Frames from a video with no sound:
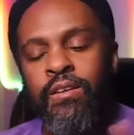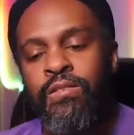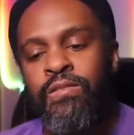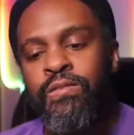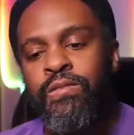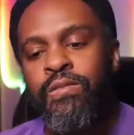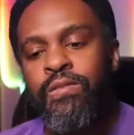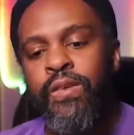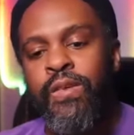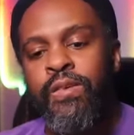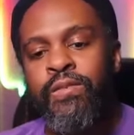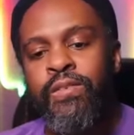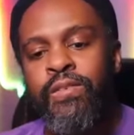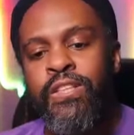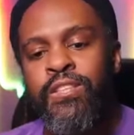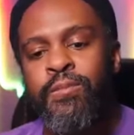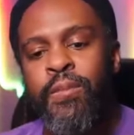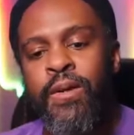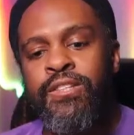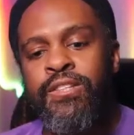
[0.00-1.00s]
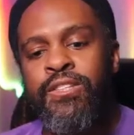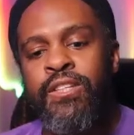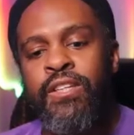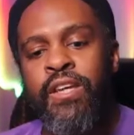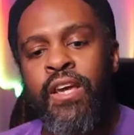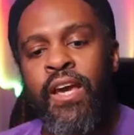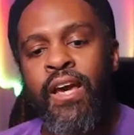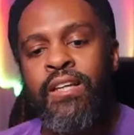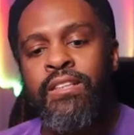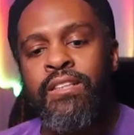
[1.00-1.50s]
we,
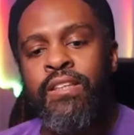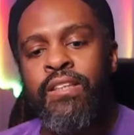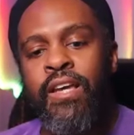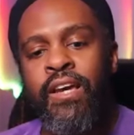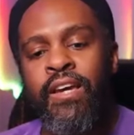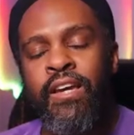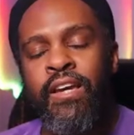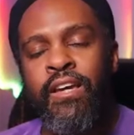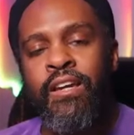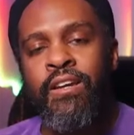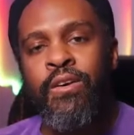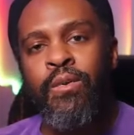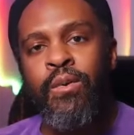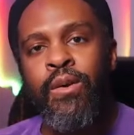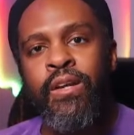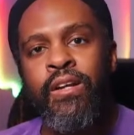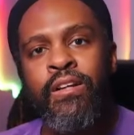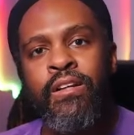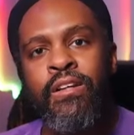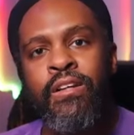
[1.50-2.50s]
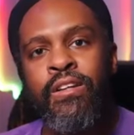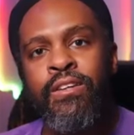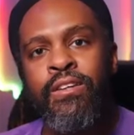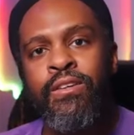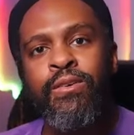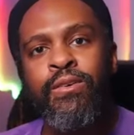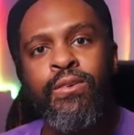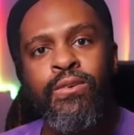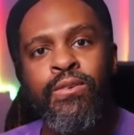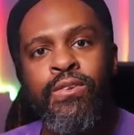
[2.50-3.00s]
especially as a queer
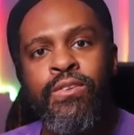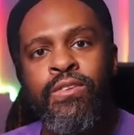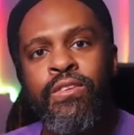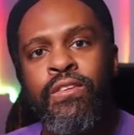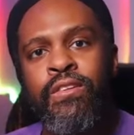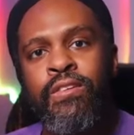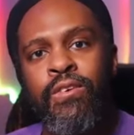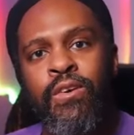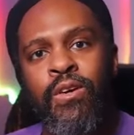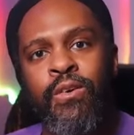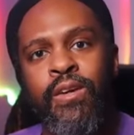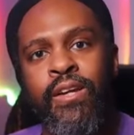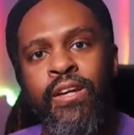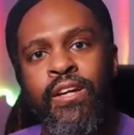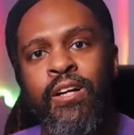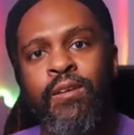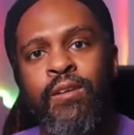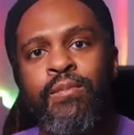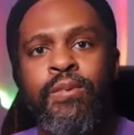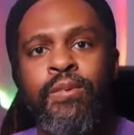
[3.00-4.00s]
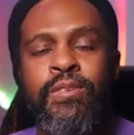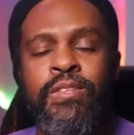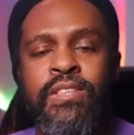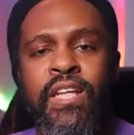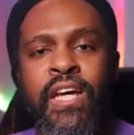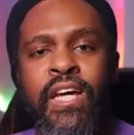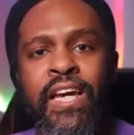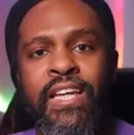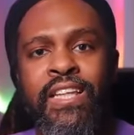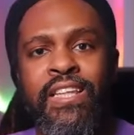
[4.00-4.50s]
youth growing up, it was like,